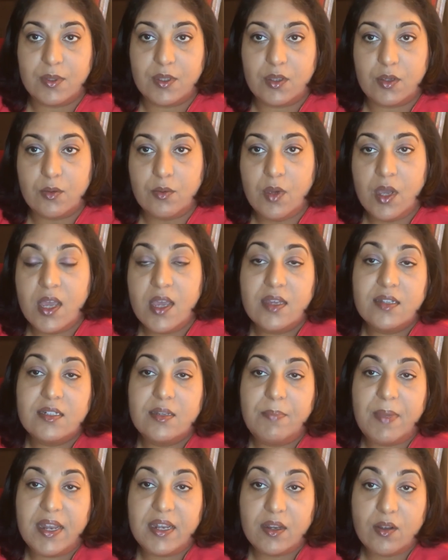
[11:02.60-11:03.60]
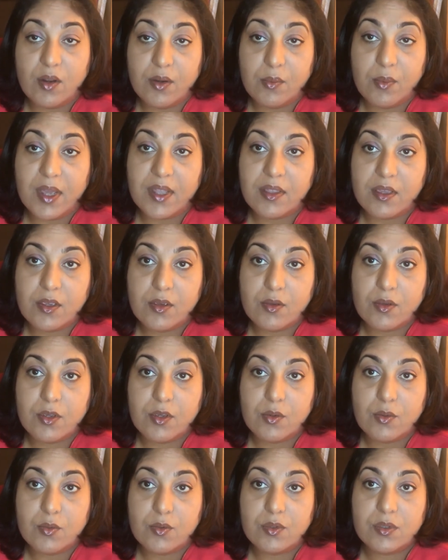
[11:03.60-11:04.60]
with you, depending on whether you
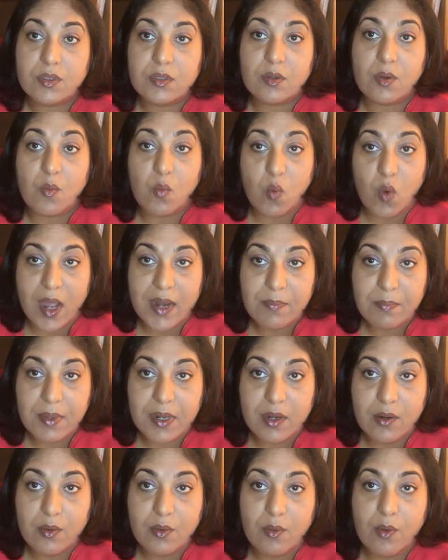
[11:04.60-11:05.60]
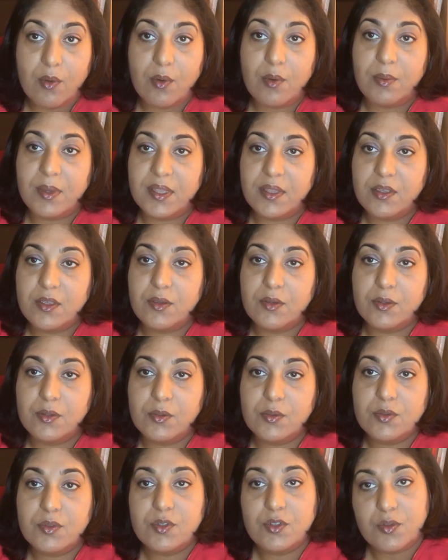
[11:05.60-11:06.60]
use one pillow or whether you
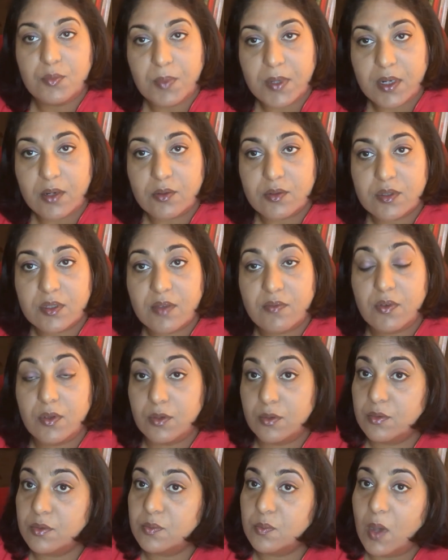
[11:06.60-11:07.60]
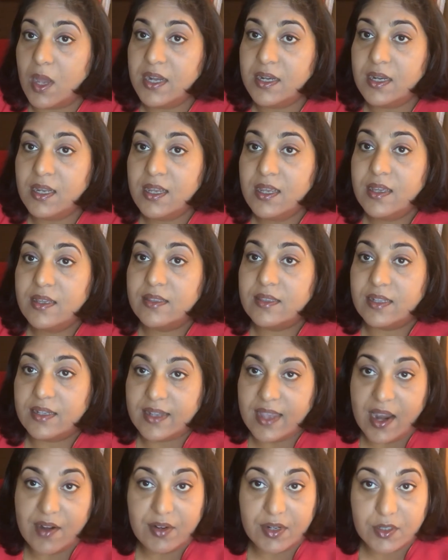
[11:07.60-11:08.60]
use 2 pillows. If you use one, then
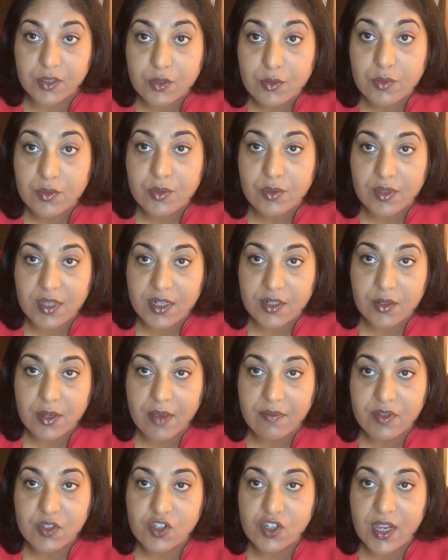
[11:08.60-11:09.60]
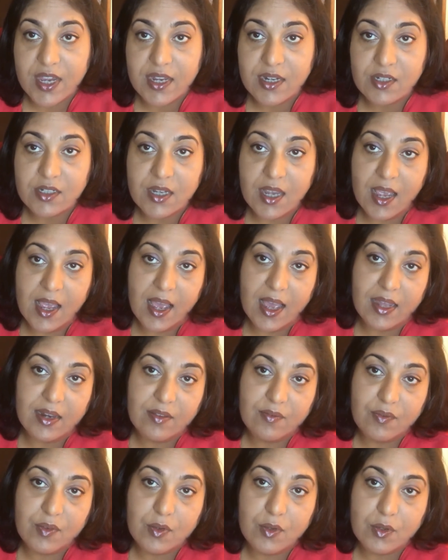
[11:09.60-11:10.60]
carry 2 so that you have a change, and
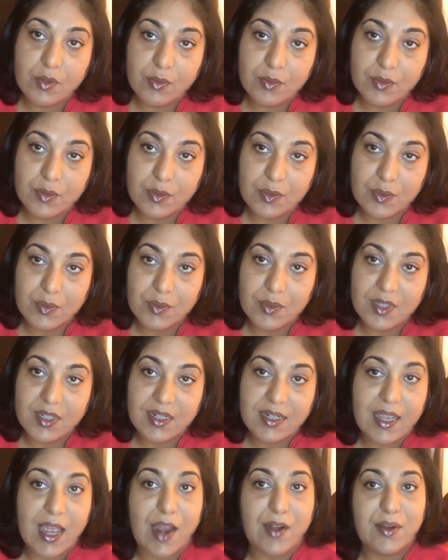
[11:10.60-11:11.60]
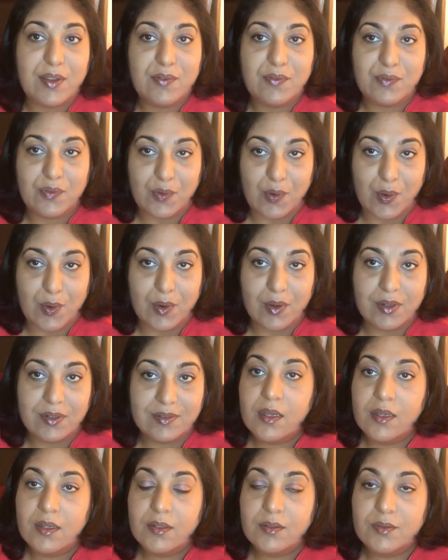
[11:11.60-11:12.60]
if you use 2, then carry 4.
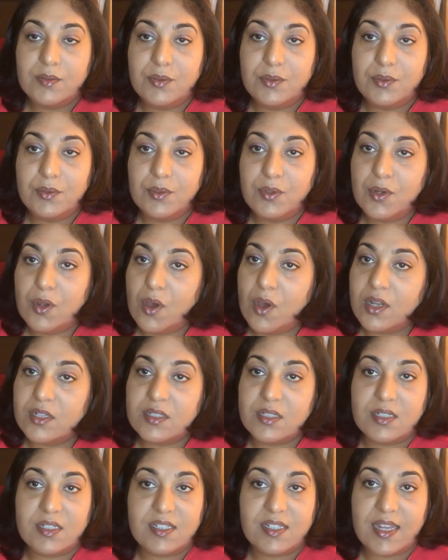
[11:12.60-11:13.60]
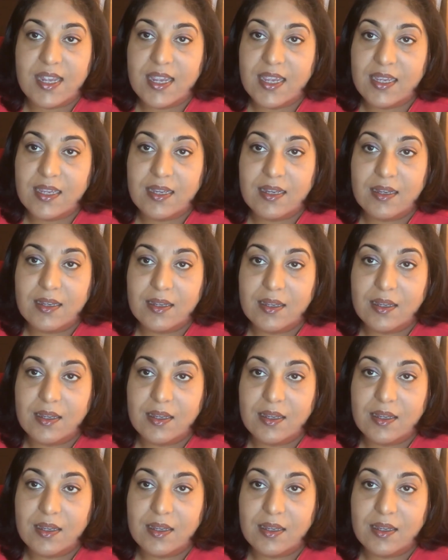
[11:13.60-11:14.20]
Do not take